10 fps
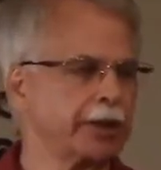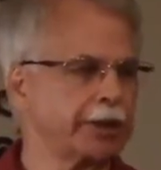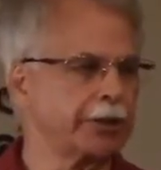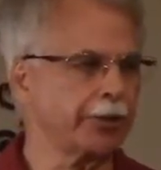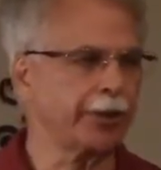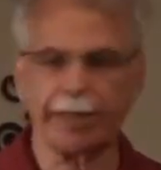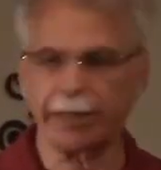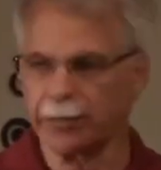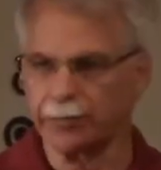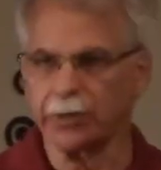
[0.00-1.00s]
And so I had
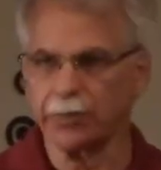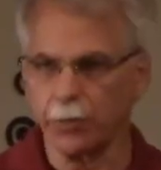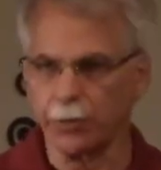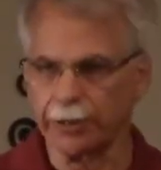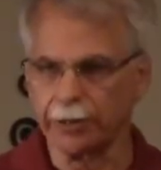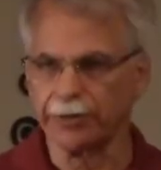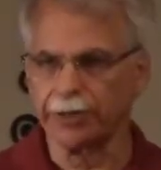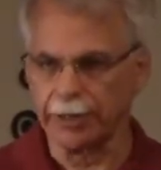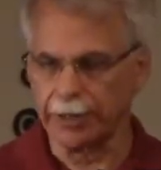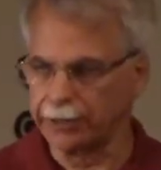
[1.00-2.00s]
to come to the point of
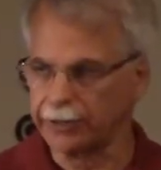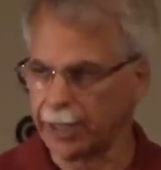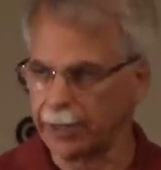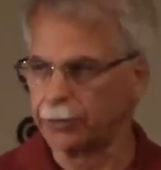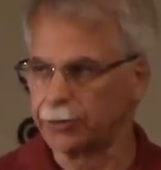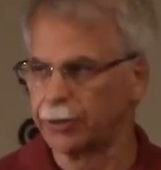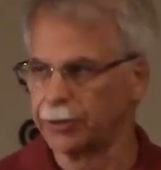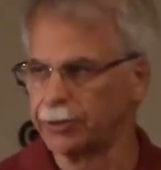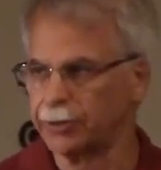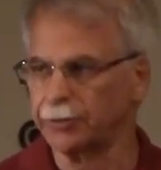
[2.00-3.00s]
saying, yes, I will
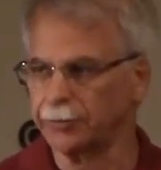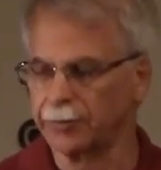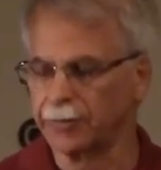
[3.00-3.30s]
trust you.